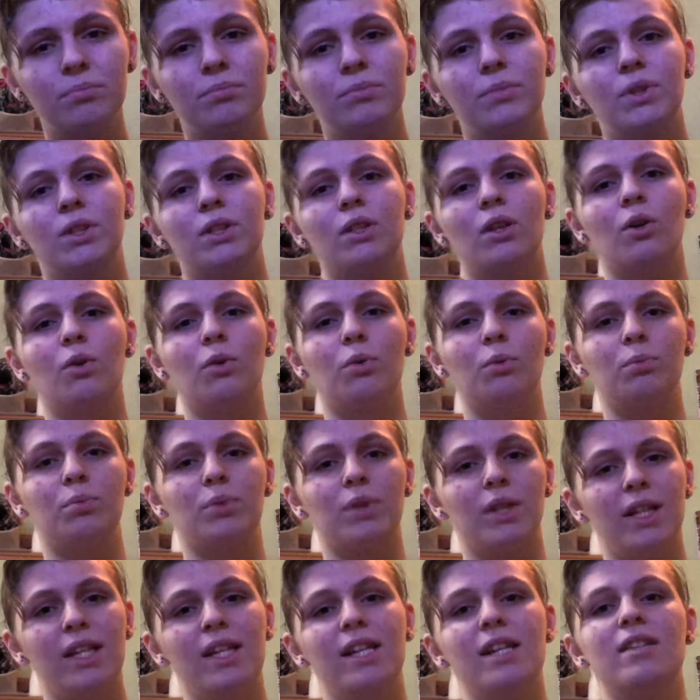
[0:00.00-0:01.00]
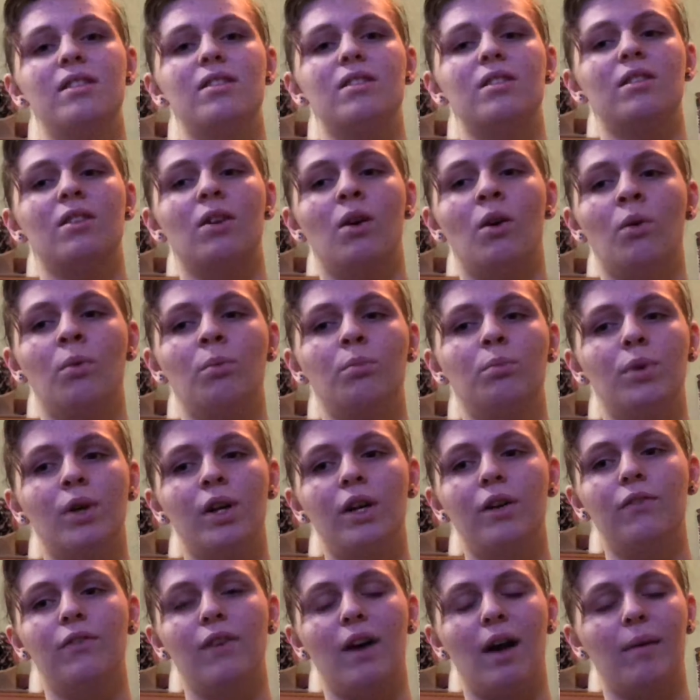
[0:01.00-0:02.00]
So please don't
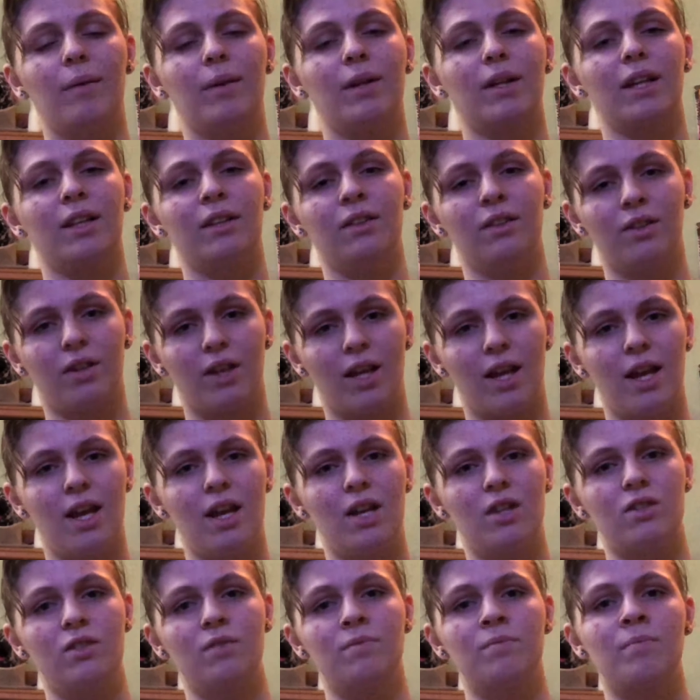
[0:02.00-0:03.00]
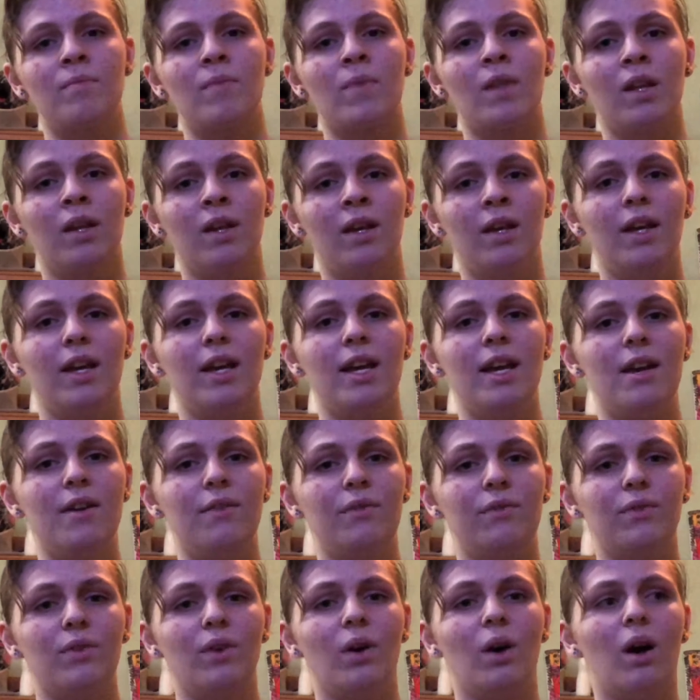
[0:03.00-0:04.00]
put fabric in their cage
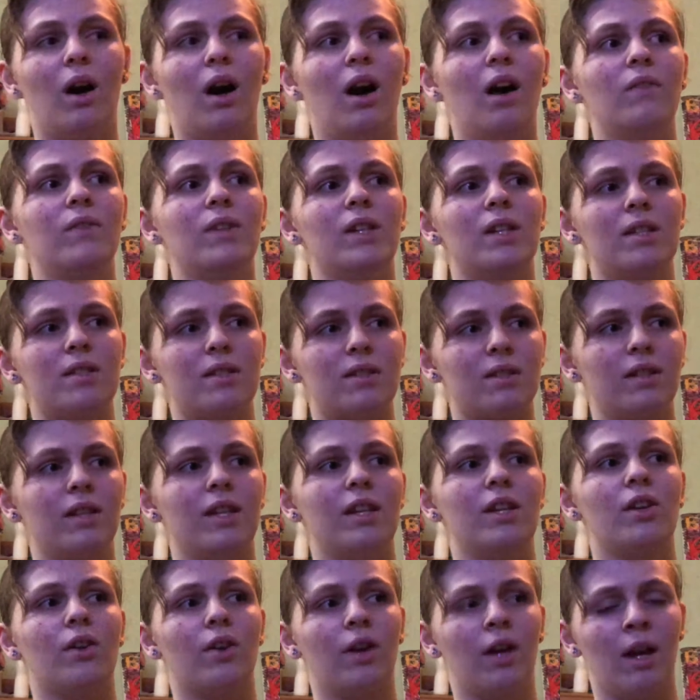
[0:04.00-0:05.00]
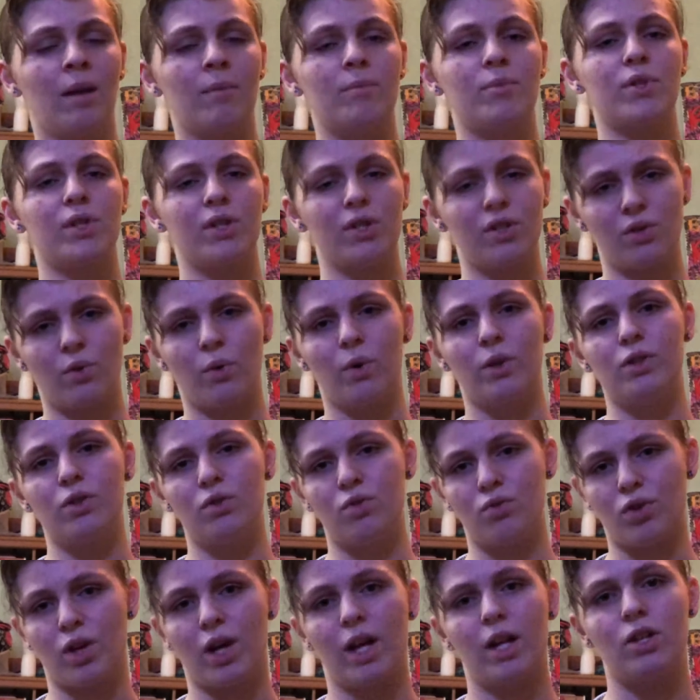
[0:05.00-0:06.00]
if obviously your hamster is going to
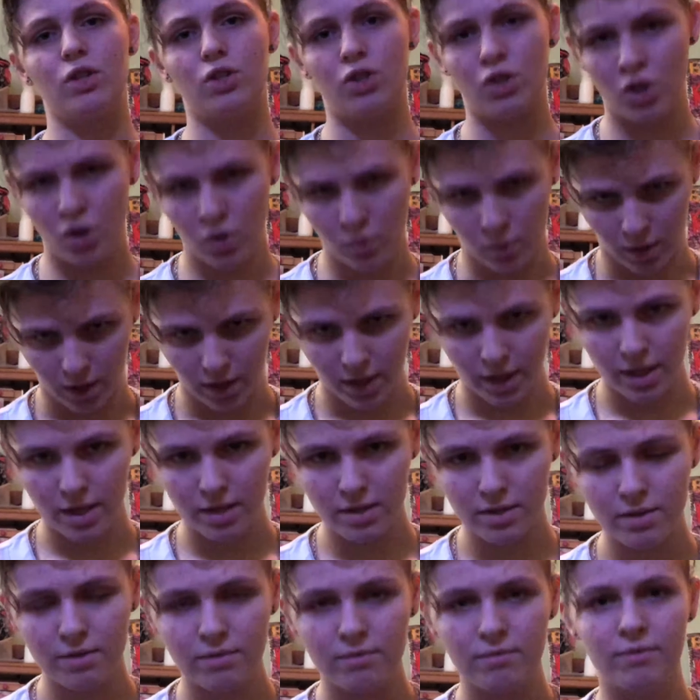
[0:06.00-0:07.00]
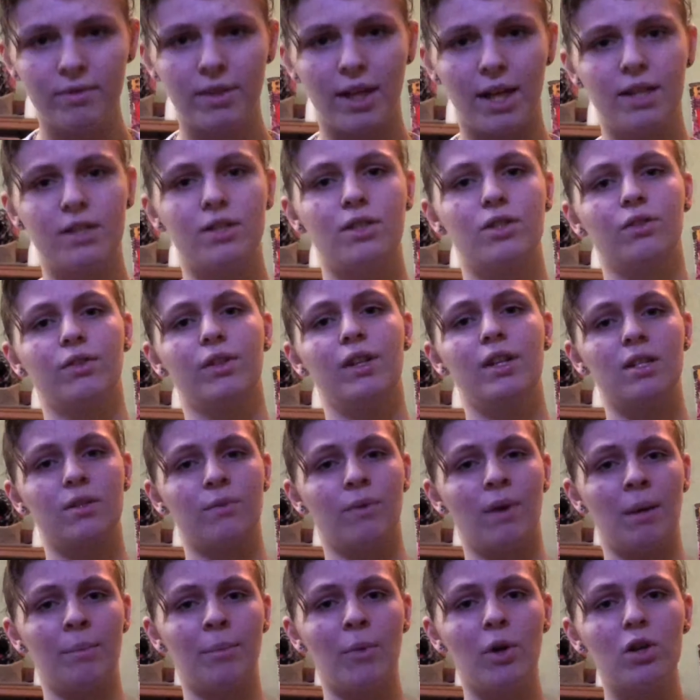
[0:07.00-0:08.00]
try and chew on it. That's the reason
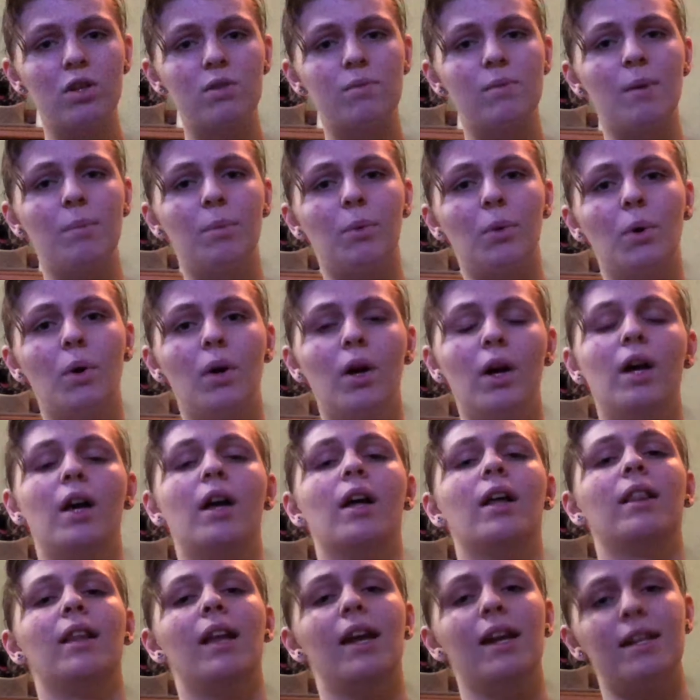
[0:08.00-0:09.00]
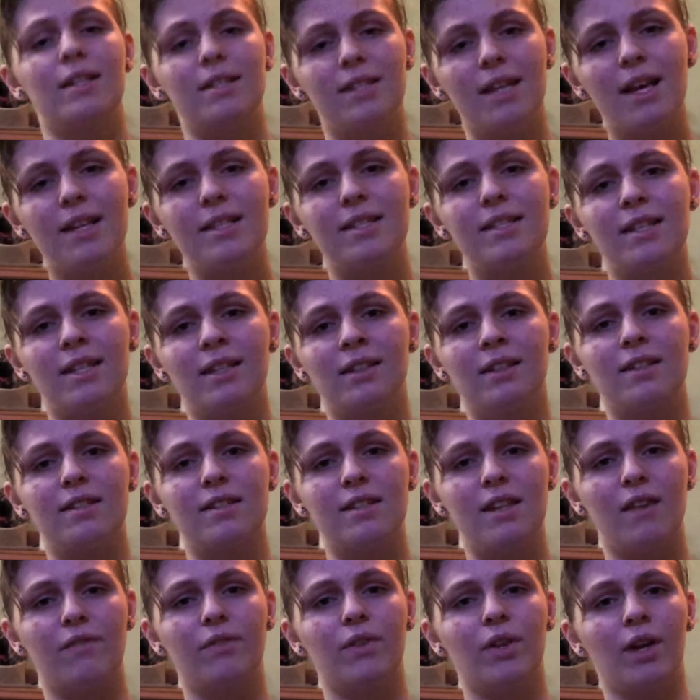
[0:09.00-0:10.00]
why most people like testing to
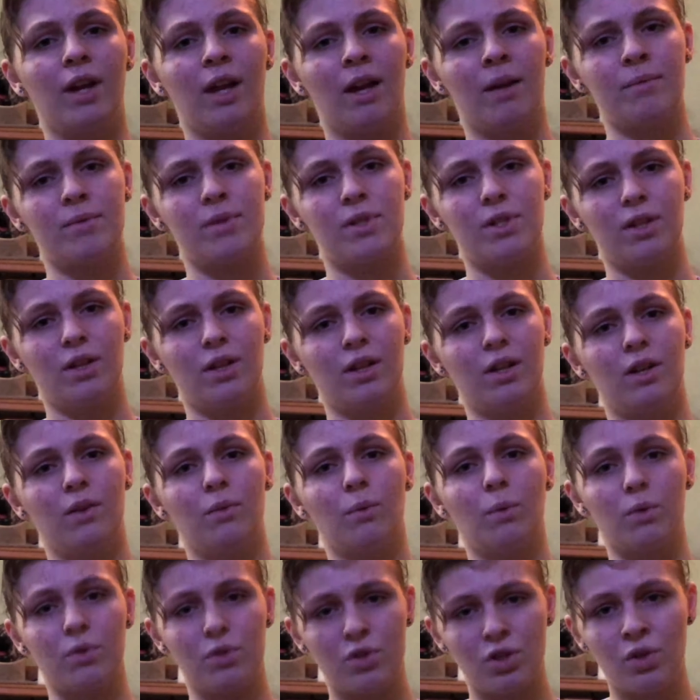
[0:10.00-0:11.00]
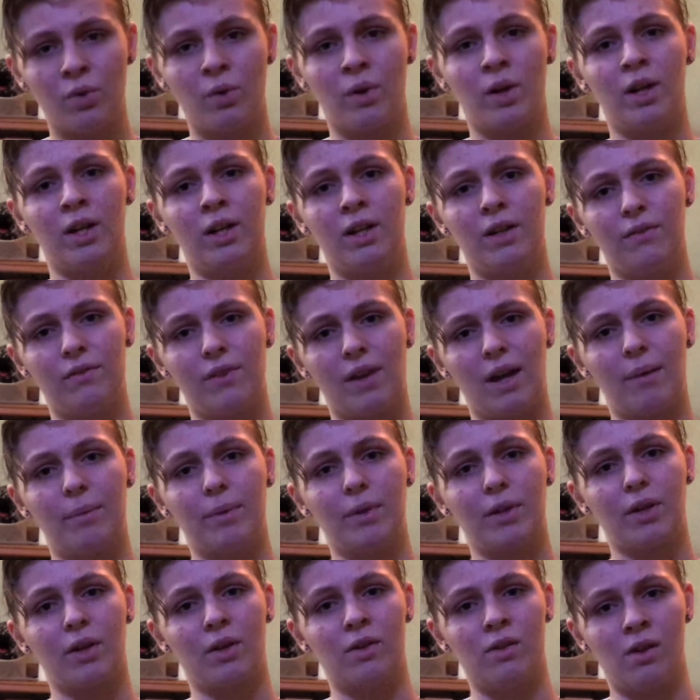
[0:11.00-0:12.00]
see if their hamster will chew on a
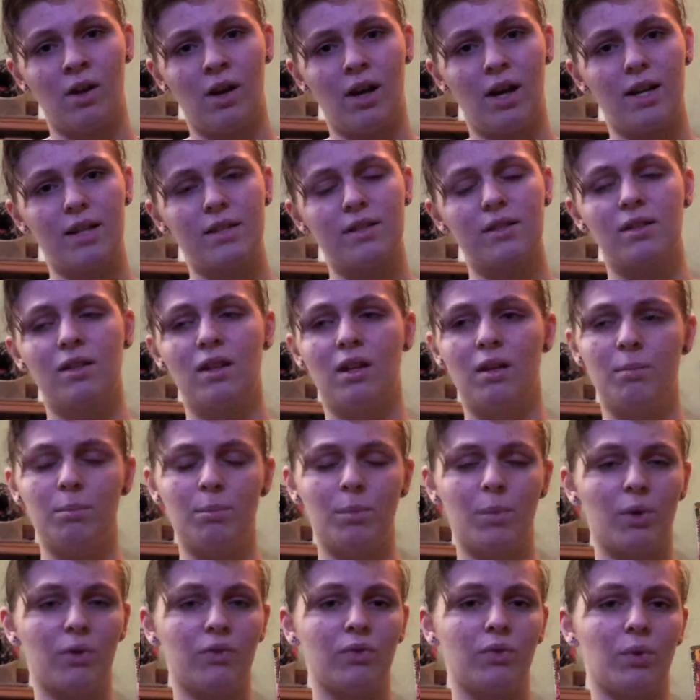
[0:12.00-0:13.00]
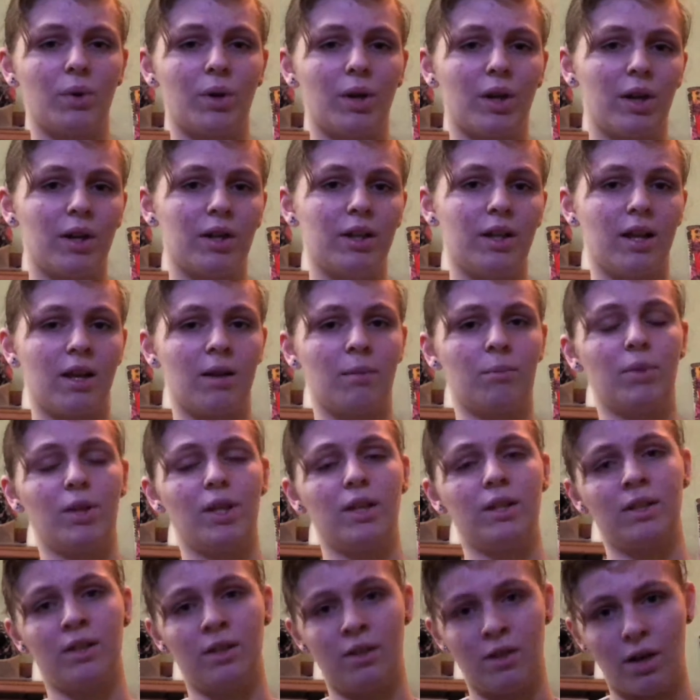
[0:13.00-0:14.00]
fabric or not before they
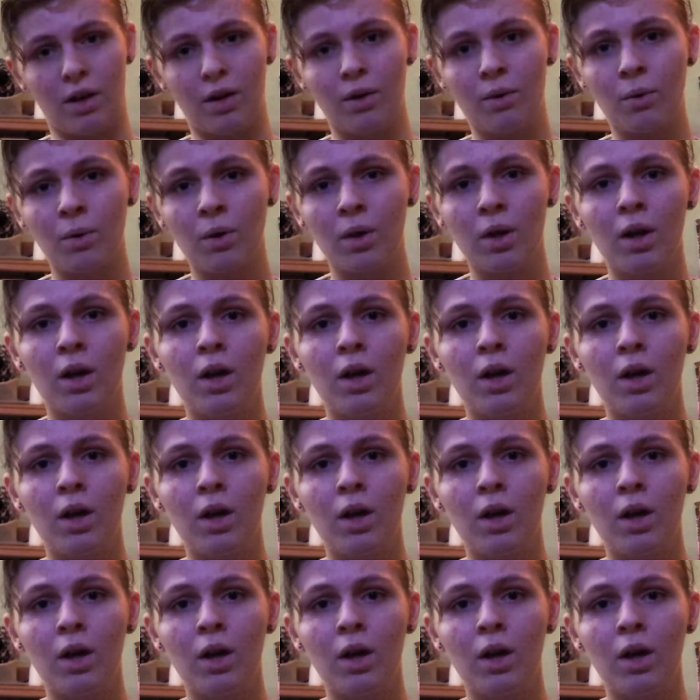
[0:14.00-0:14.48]
completely know.